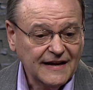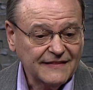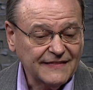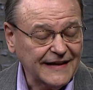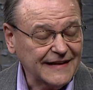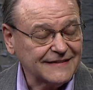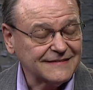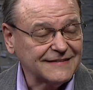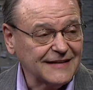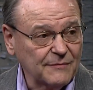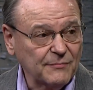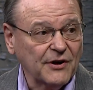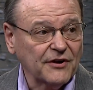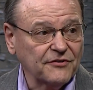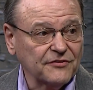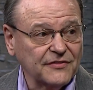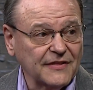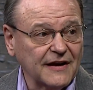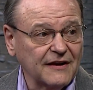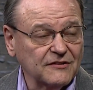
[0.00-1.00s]
That same
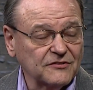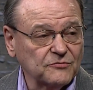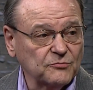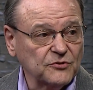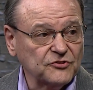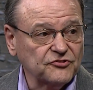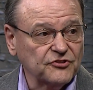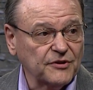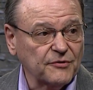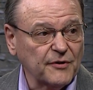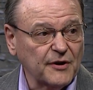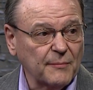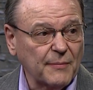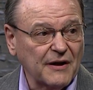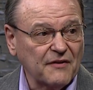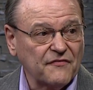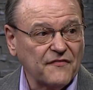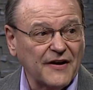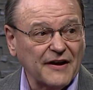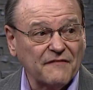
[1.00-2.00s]
100,000 would generate
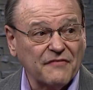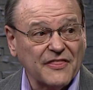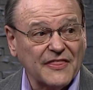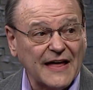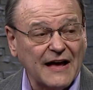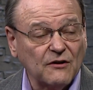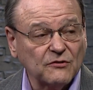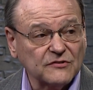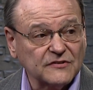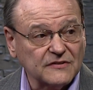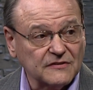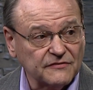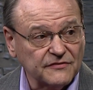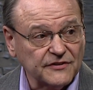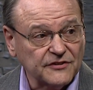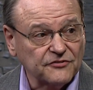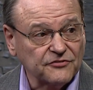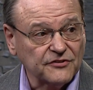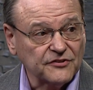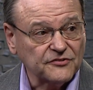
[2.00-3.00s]
about 5,000 of
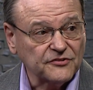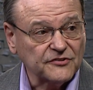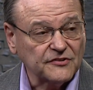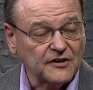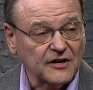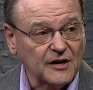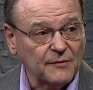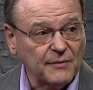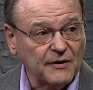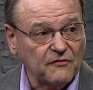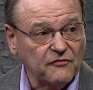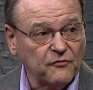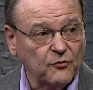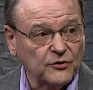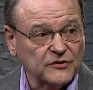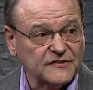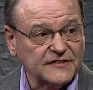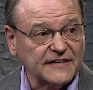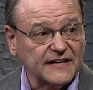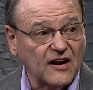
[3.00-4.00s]
interest. You're talking about
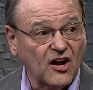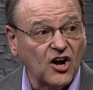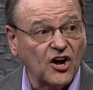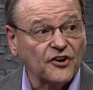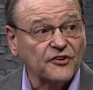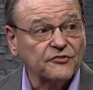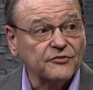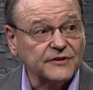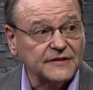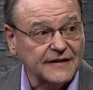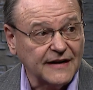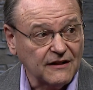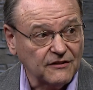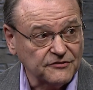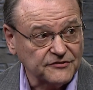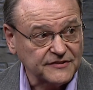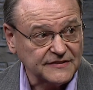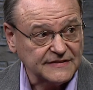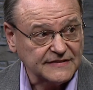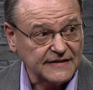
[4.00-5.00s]

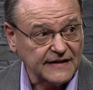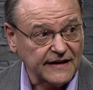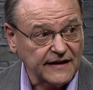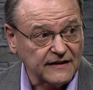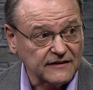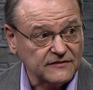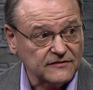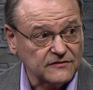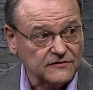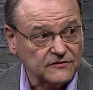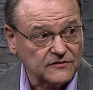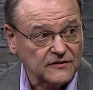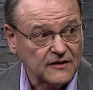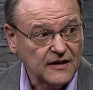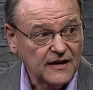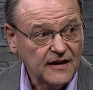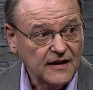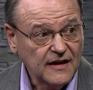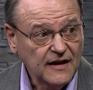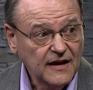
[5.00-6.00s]
$1,400 in taxes.
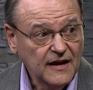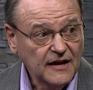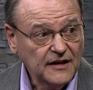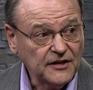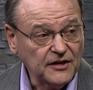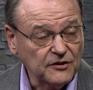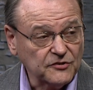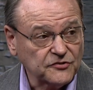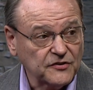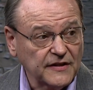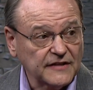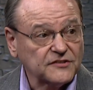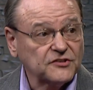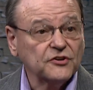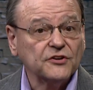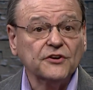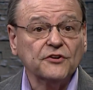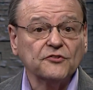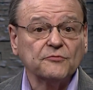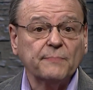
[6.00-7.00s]
Wow. You know, so that's
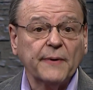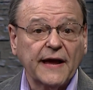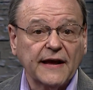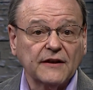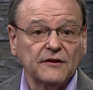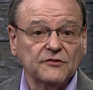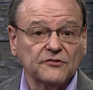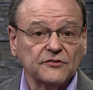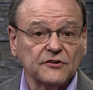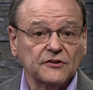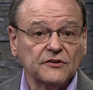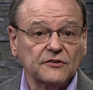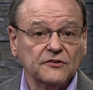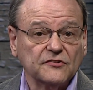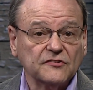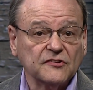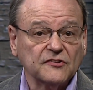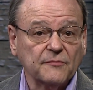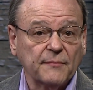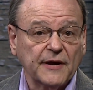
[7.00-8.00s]
good news, bad news. The good
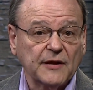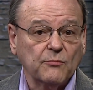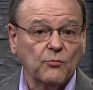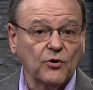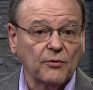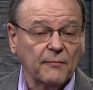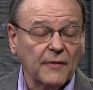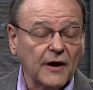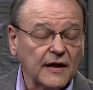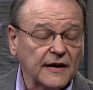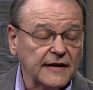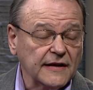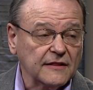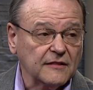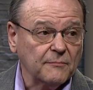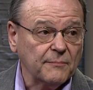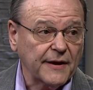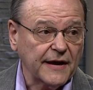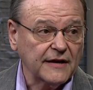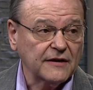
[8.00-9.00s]
news is you made more money.
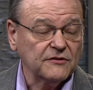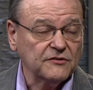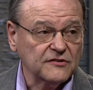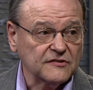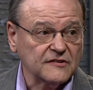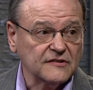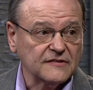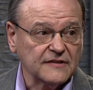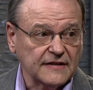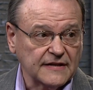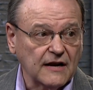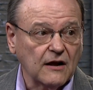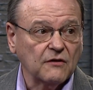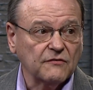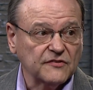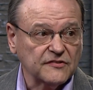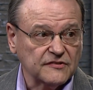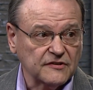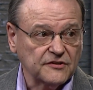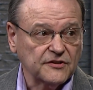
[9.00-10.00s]
The bad news is that now all of
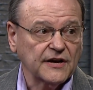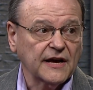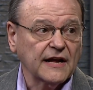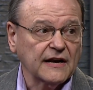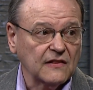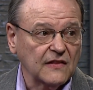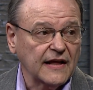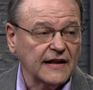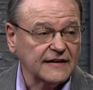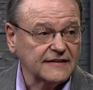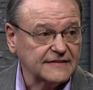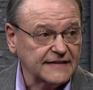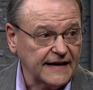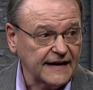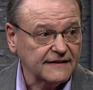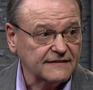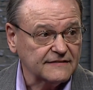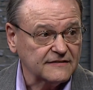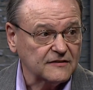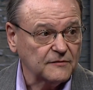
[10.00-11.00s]
a sudden you right. got a lot of
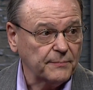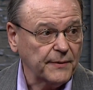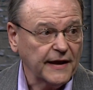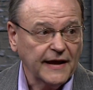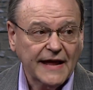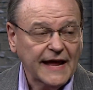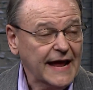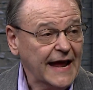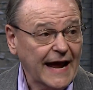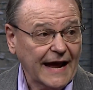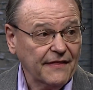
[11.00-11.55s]
taxes. You got to get pay. it back.